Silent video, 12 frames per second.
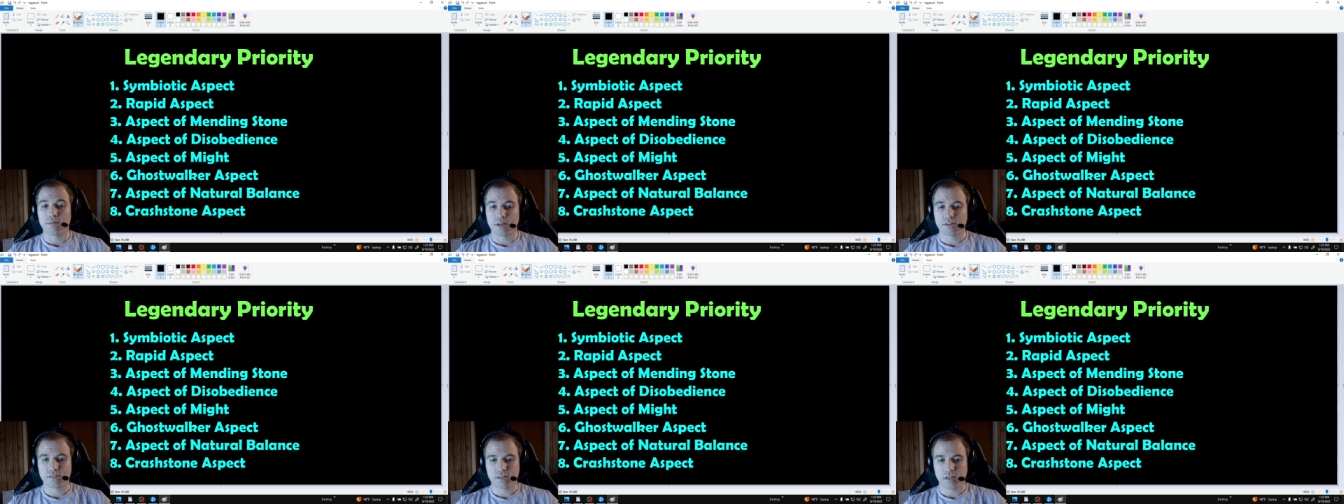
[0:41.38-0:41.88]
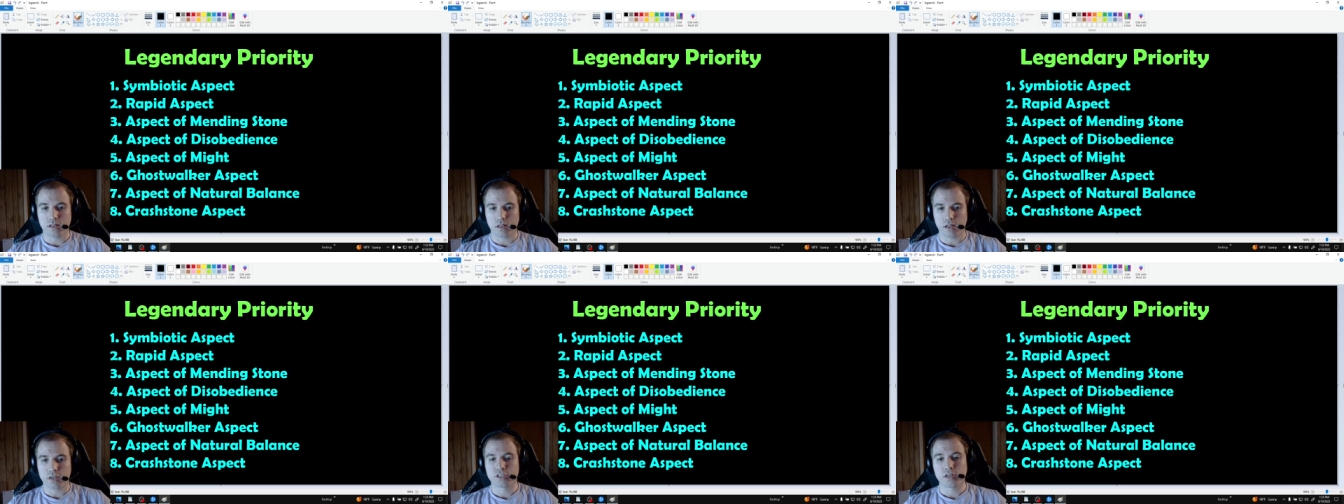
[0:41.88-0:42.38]
listed the
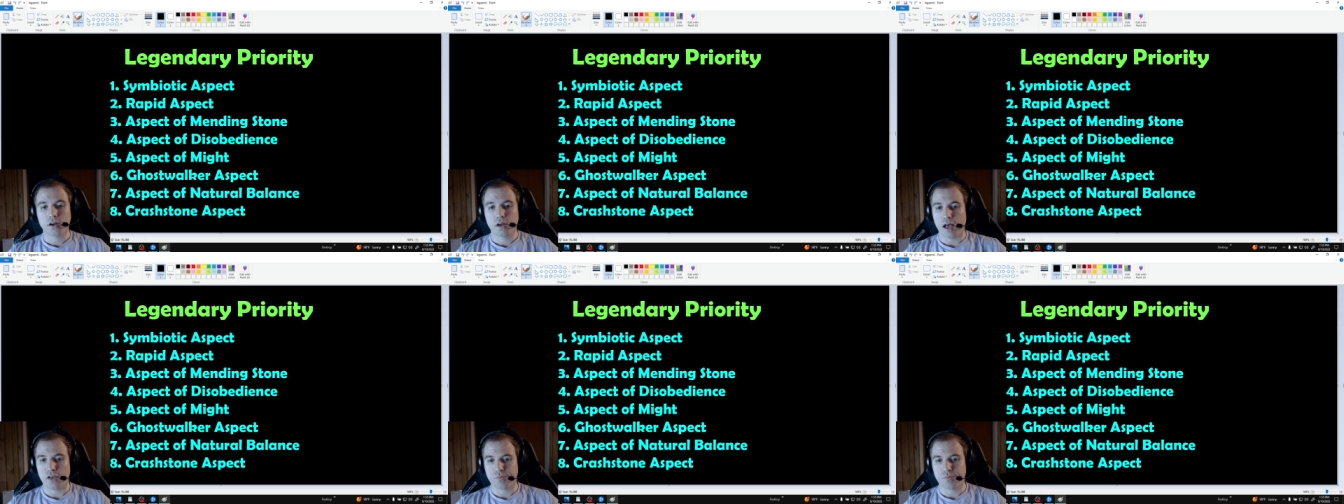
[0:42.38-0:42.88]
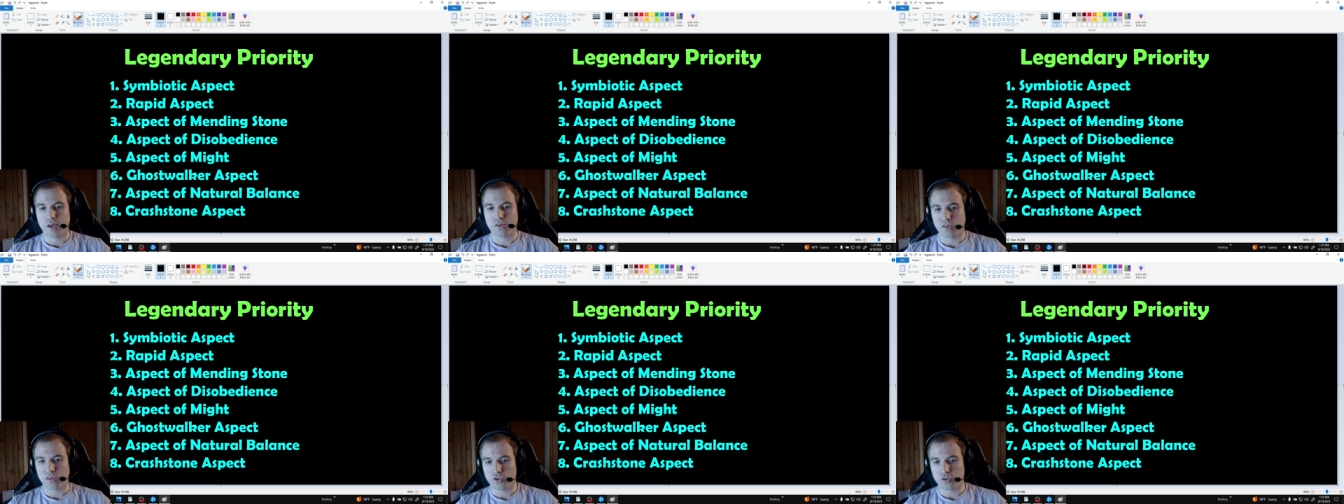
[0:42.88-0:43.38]
legendary aspects
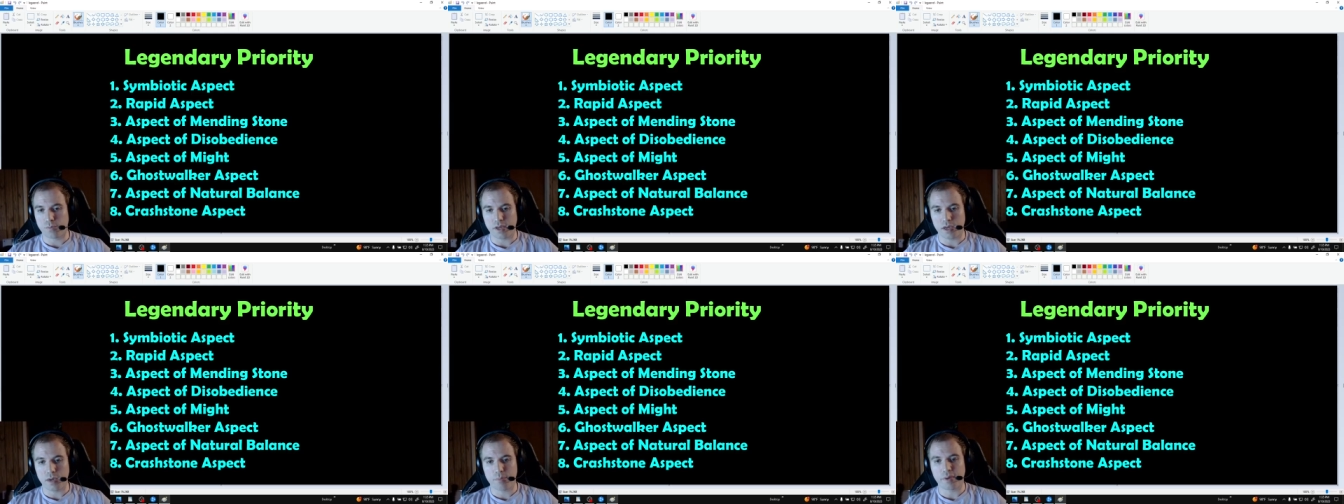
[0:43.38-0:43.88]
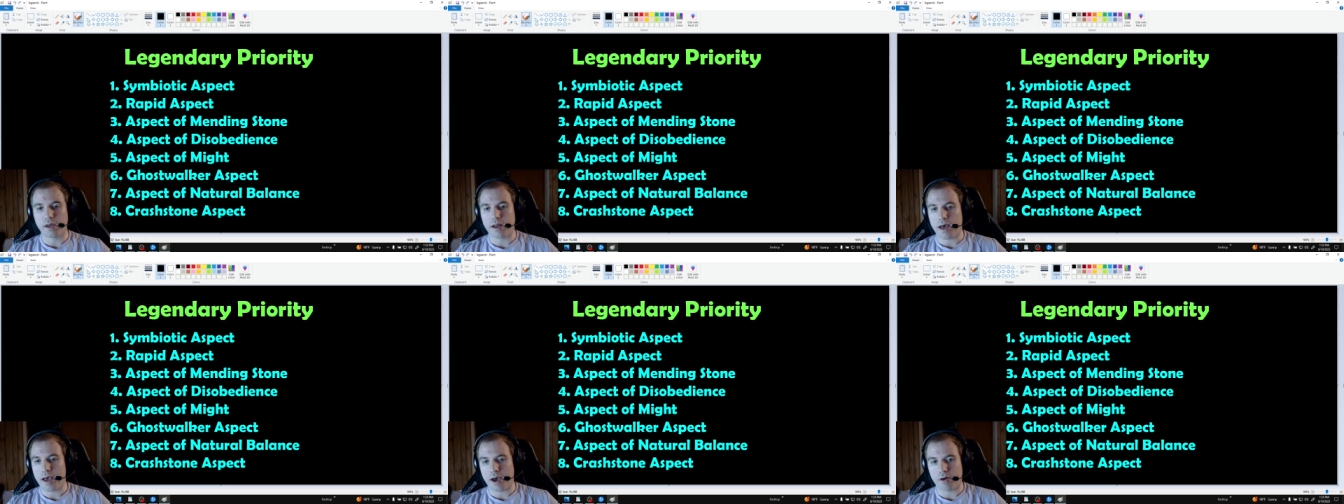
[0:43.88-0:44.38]
that you should be keeping an
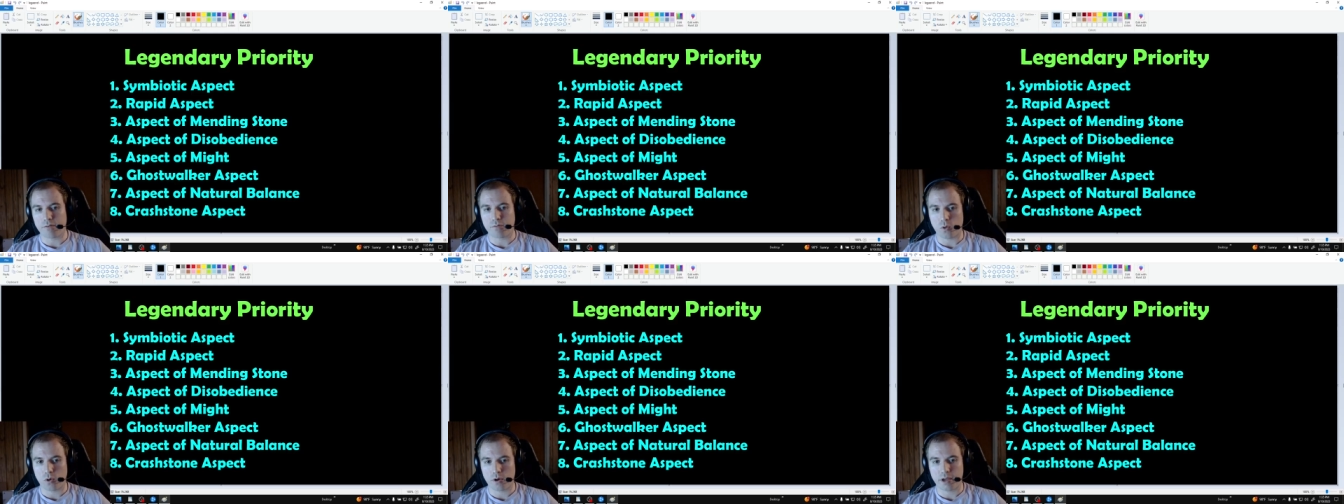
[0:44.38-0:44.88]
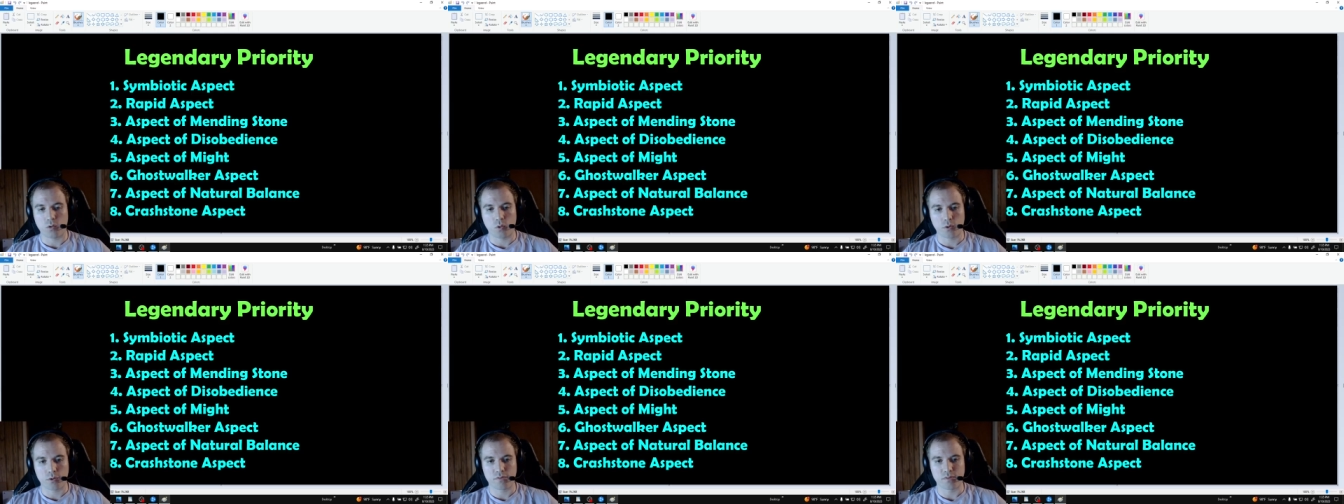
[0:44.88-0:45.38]
eye out for in
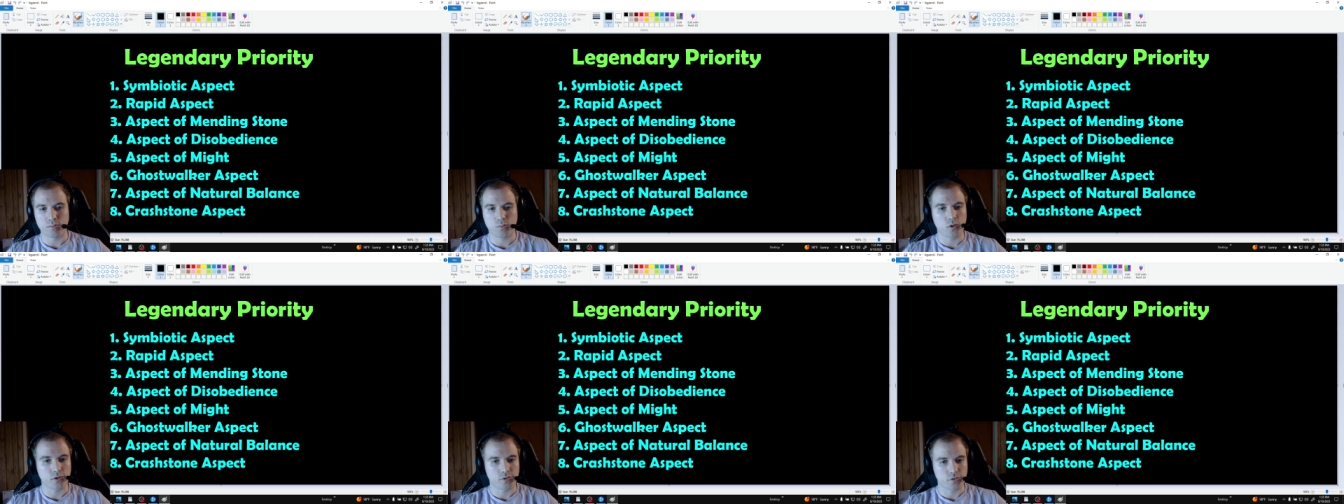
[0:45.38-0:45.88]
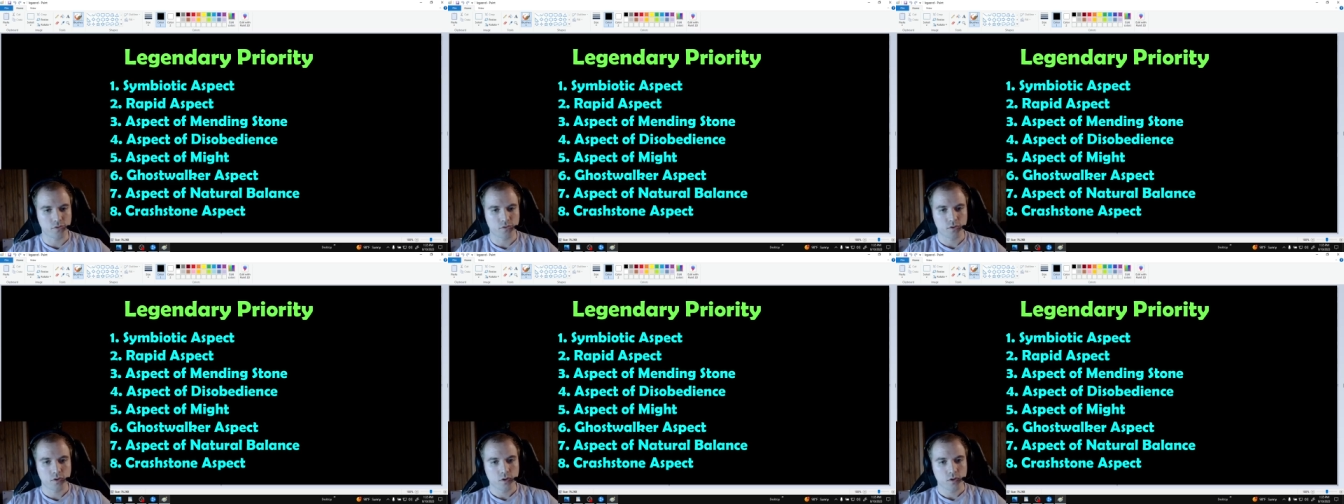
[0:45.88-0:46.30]
order of importance.